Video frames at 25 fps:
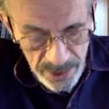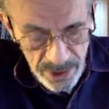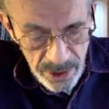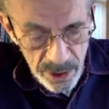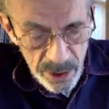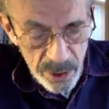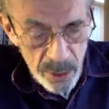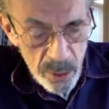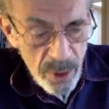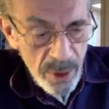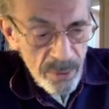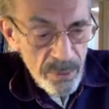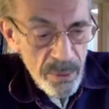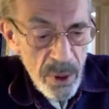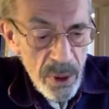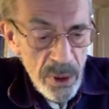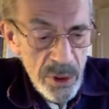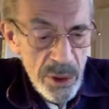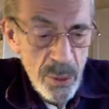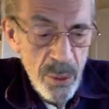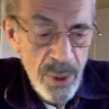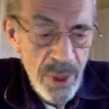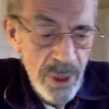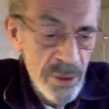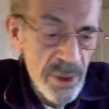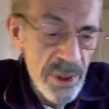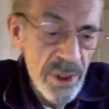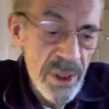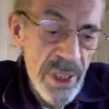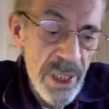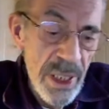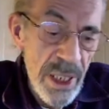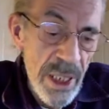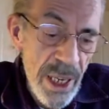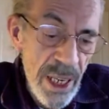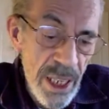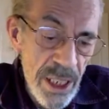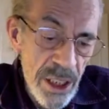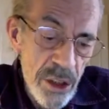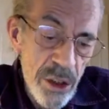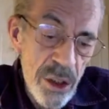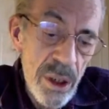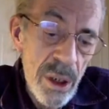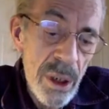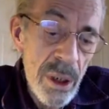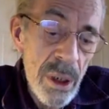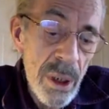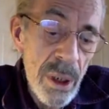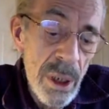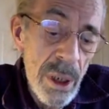in UFOs when I was a
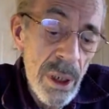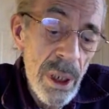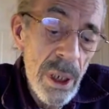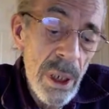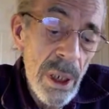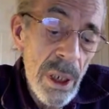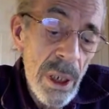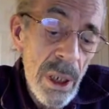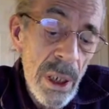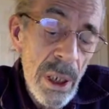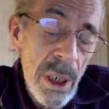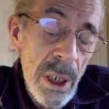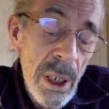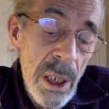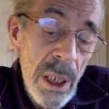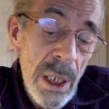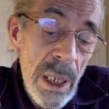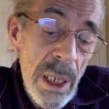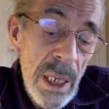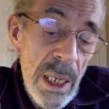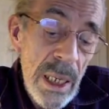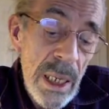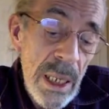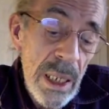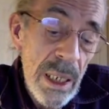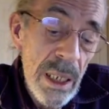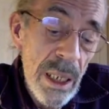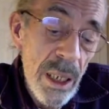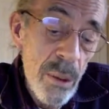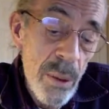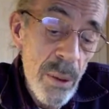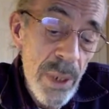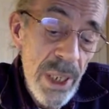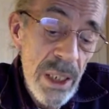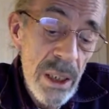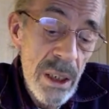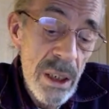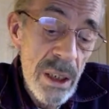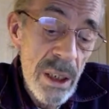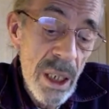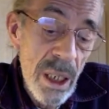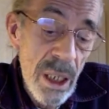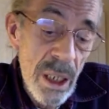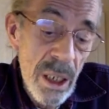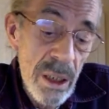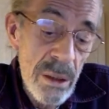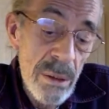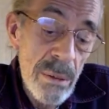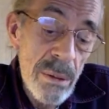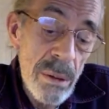teenager. And I
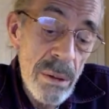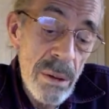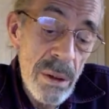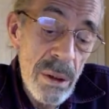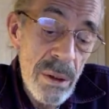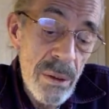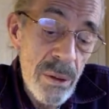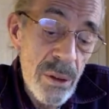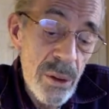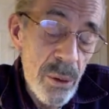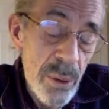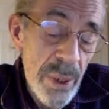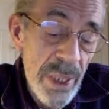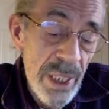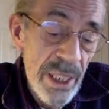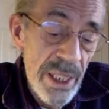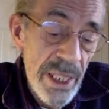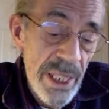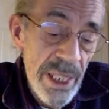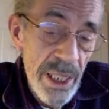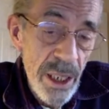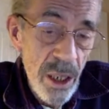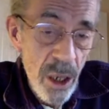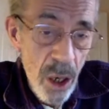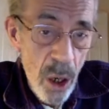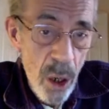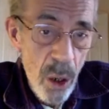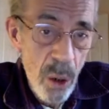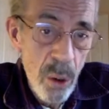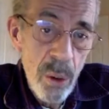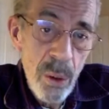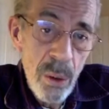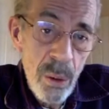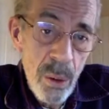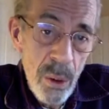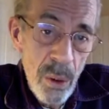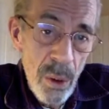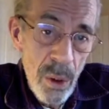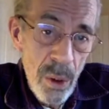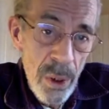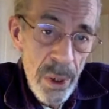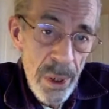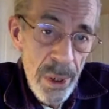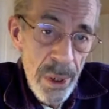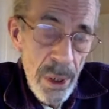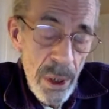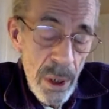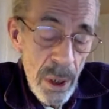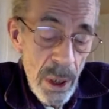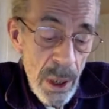was reading Kehoe
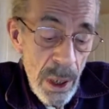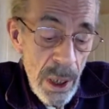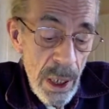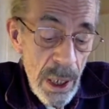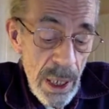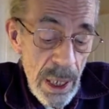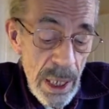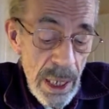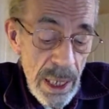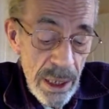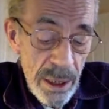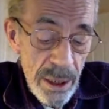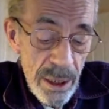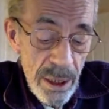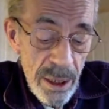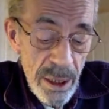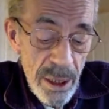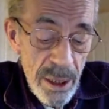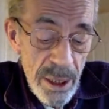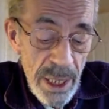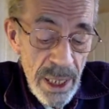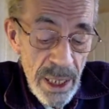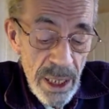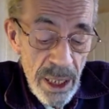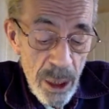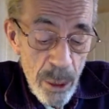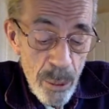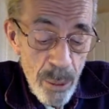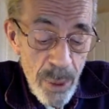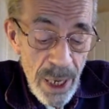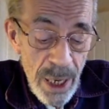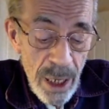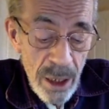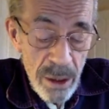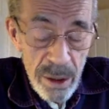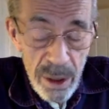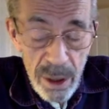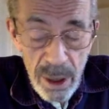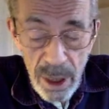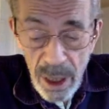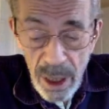and thinking about